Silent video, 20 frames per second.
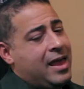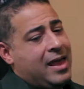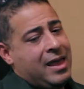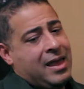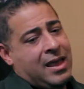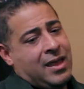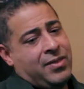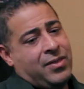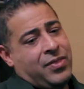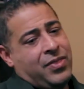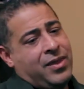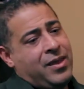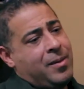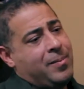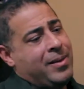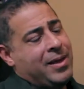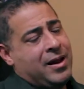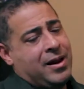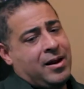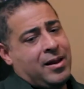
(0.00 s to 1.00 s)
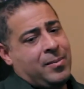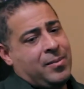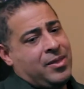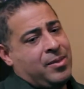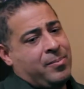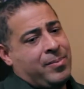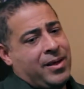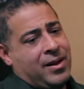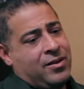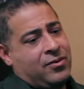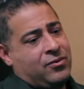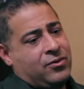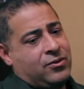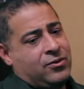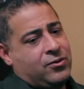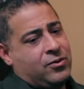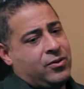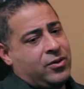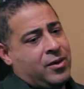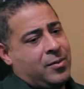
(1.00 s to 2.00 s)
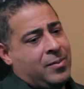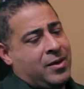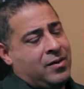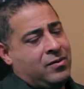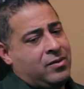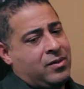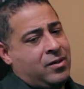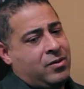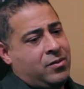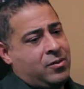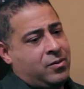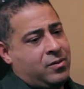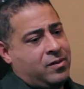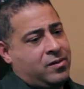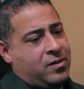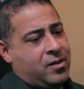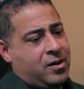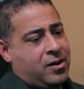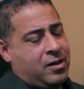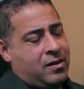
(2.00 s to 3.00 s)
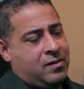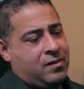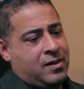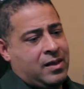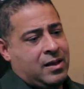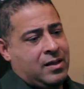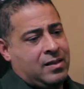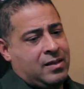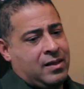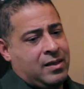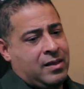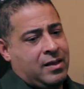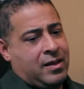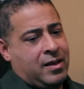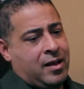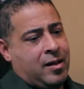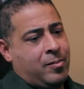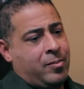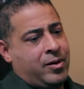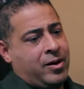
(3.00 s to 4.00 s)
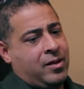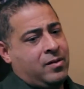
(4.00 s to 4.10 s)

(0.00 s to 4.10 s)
And the thing about it, I mean, the body is just truly amazing. They're doing studies at the Albert